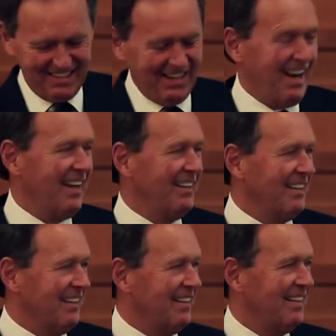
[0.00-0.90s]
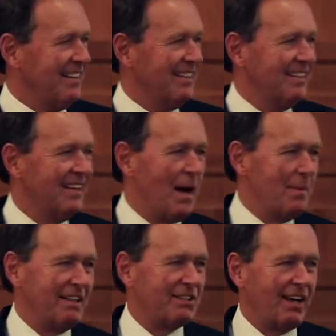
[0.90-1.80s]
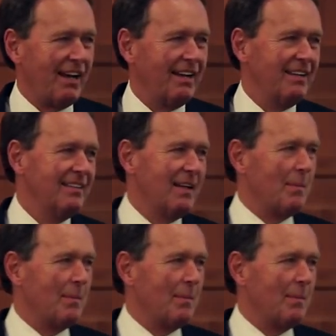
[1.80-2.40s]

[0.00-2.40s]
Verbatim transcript: All right. I'm excited.